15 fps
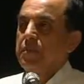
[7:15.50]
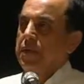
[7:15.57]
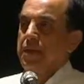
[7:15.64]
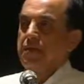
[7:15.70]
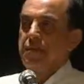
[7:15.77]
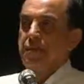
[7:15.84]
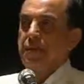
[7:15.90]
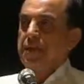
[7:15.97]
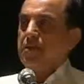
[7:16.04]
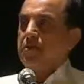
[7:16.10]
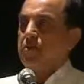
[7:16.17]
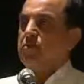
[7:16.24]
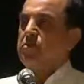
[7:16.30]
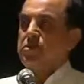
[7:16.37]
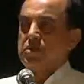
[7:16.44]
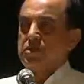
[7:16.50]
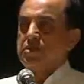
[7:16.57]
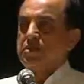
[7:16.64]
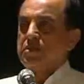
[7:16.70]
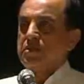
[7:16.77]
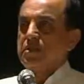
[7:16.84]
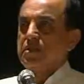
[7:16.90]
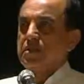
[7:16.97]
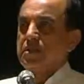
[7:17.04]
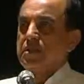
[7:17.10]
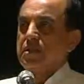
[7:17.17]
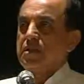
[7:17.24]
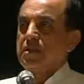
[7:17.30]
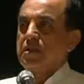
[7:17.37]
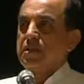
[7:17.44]
But everybody knows
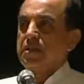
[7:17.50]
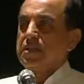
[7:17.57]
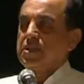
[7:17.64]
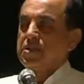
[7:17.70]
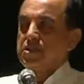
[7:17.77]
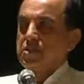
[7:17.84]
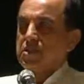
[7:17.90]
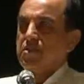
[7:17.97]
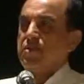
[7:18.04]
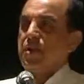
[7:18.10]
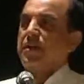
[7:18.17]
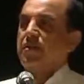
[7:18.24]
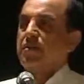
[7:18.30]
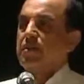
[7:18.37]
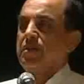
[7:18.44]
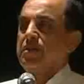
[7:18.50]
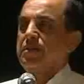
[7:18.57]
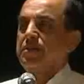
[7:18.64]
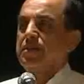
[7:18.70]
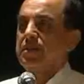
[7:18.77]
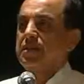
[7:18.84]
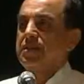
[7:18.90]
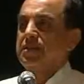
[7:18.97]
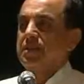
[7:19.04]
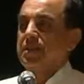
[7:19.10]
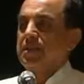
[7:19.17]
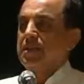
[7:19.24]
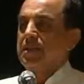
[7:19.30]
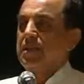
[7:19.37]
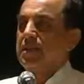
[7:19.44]
this is in record.
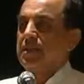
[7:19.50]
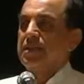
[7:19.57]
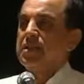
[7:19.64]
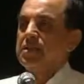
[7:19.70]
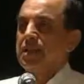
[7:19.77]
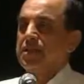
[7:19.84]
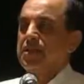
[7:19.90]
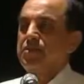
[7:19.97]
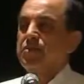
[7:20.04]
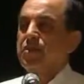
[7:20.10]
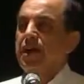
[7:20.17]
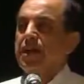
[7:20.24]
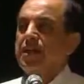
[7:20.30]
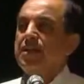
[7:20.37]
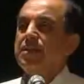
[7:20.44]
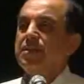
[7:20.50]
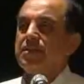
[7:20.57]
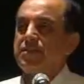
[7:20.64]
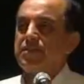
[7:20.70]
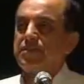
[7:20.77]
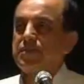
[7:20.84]
There's nothing to hide here.